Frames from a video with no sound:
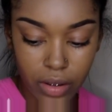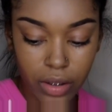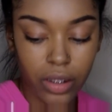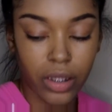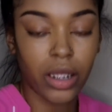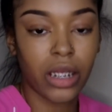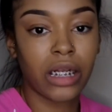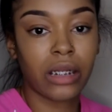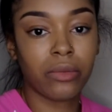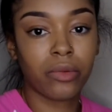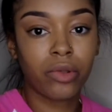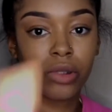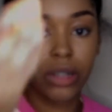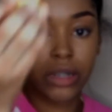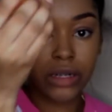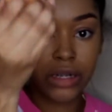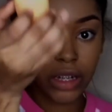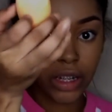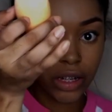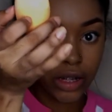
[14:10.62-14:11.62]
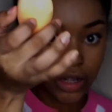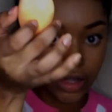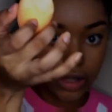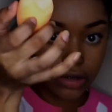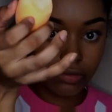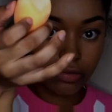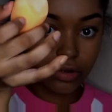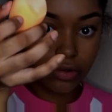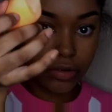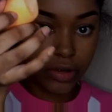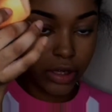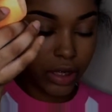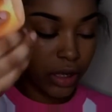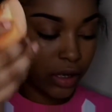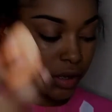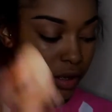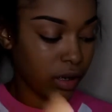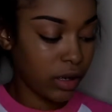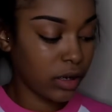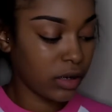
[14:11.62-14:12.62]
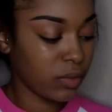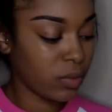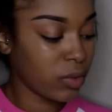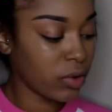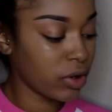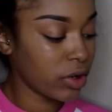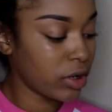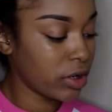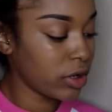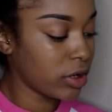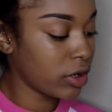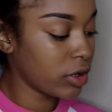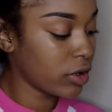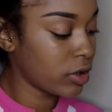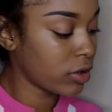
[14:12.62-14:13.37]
And I'm going to take this Real Techniques brush.